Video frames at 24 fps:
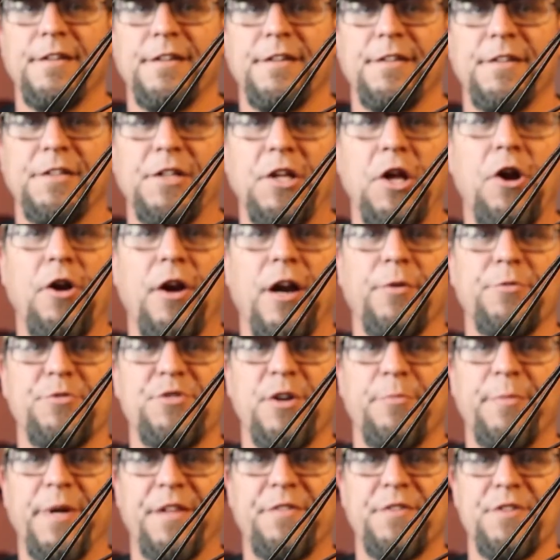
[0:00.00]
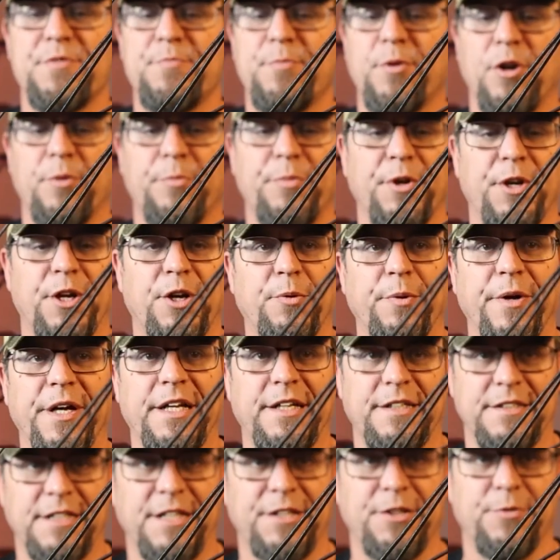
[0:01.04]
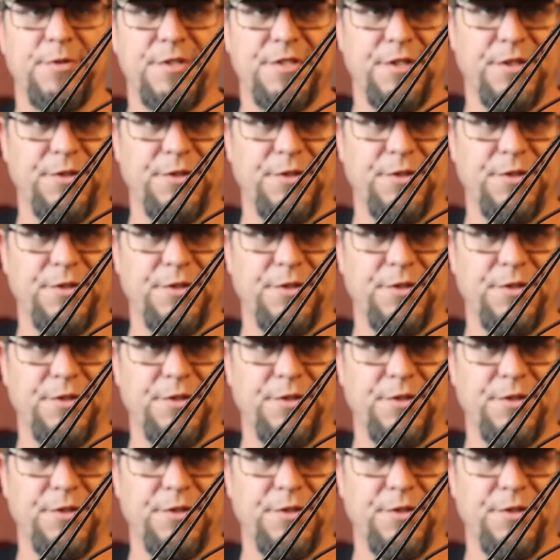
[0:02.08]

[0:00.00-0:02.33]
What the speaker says: Alright, we'll try to make this part pretty quick because I know it's a little